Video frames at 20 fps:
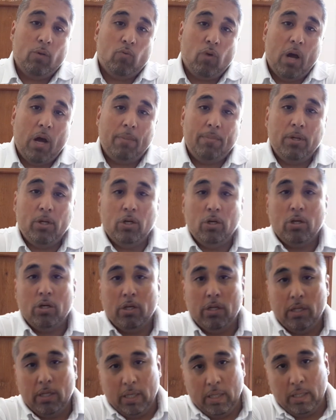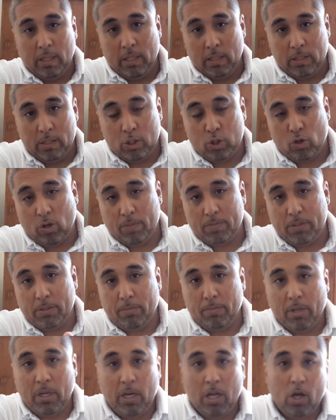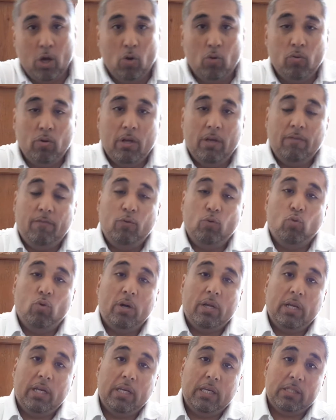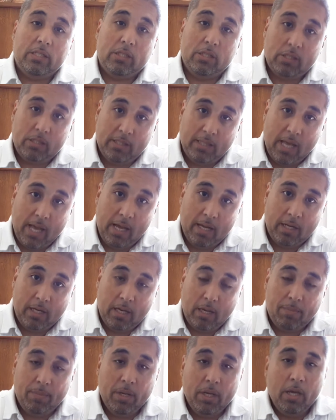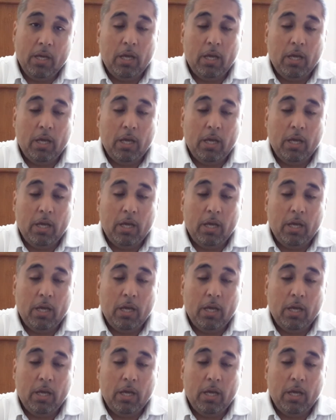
Robinhood in the description below if you want to get signed up.